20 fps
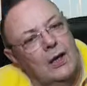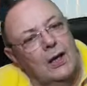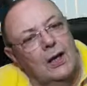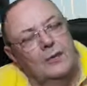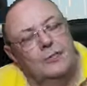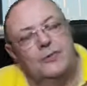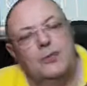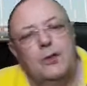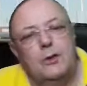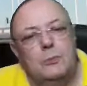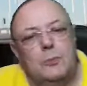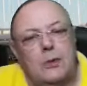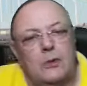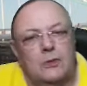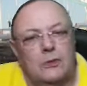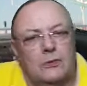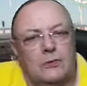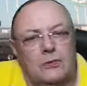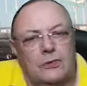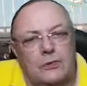A few
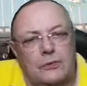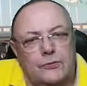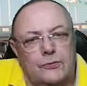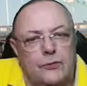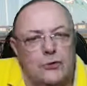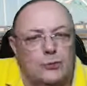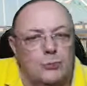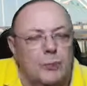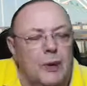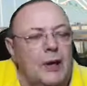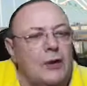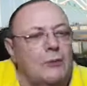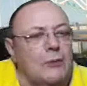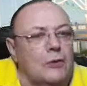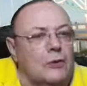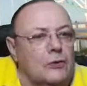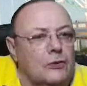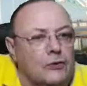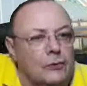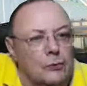months after his
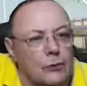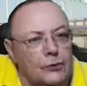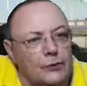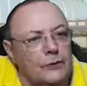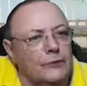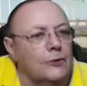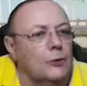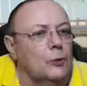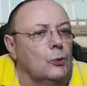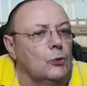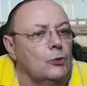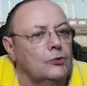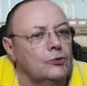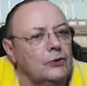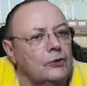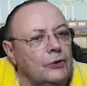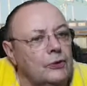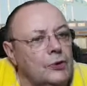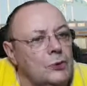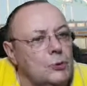parents were
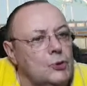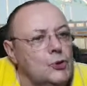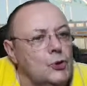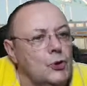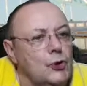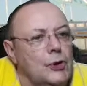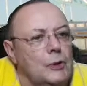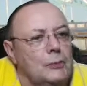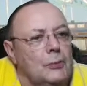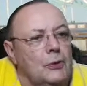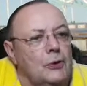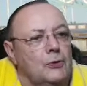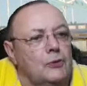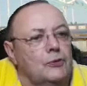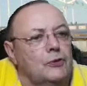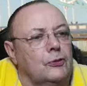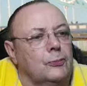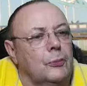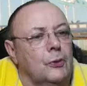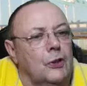divorced, little Johnny
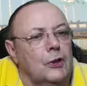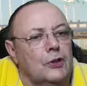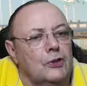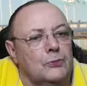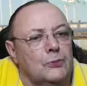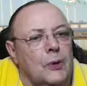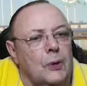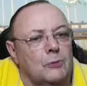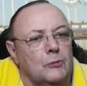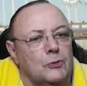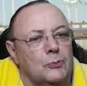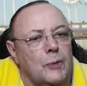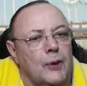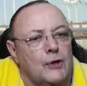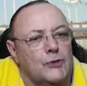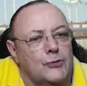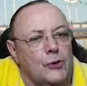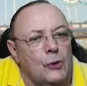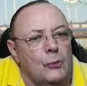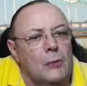passes by his mum's
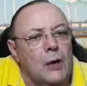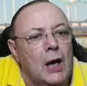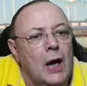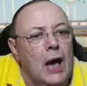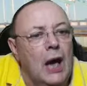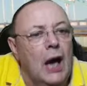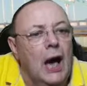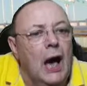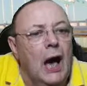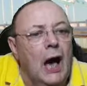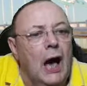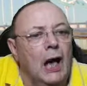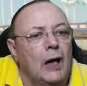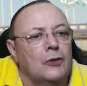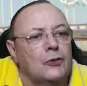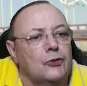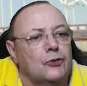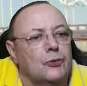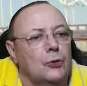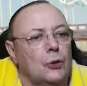bedroom
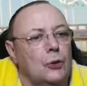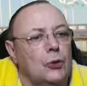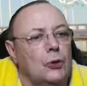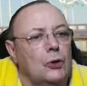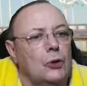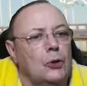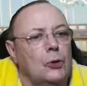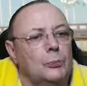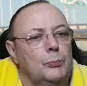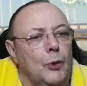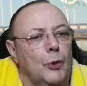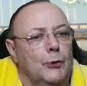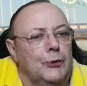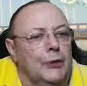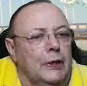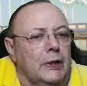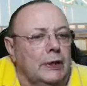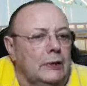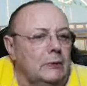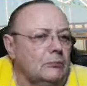and saw her,
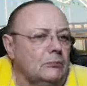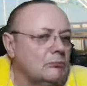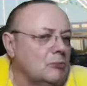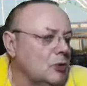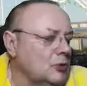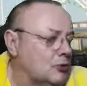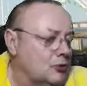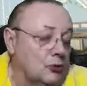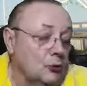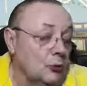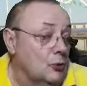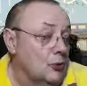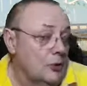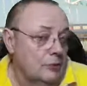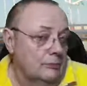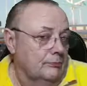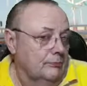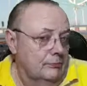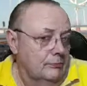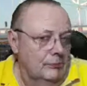sure
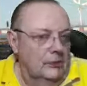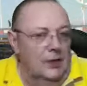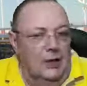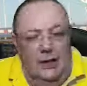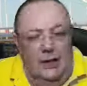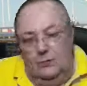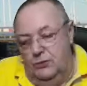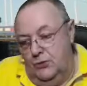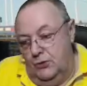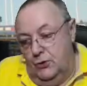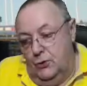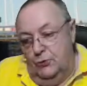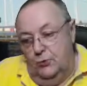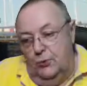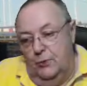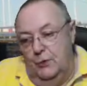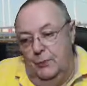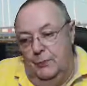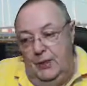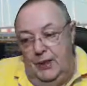
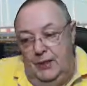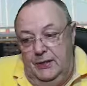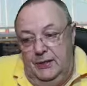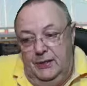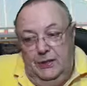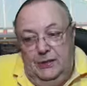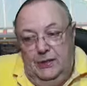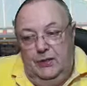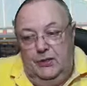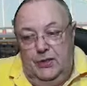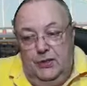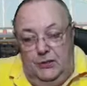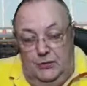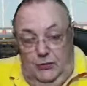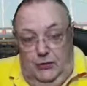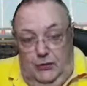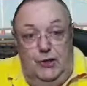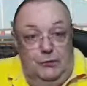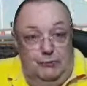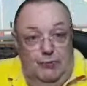on the bed.
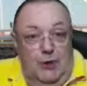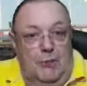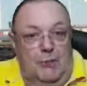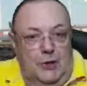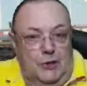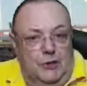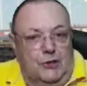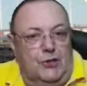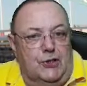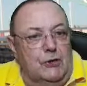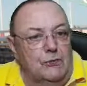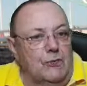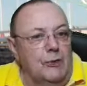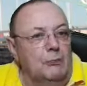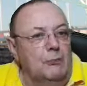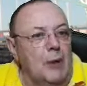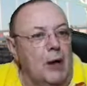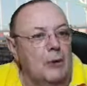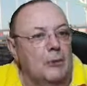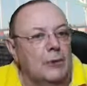She's rubbing herself
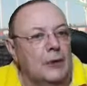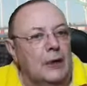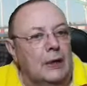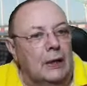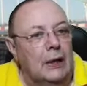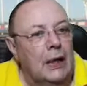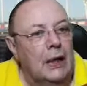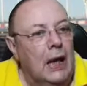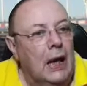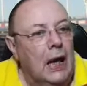and moaning.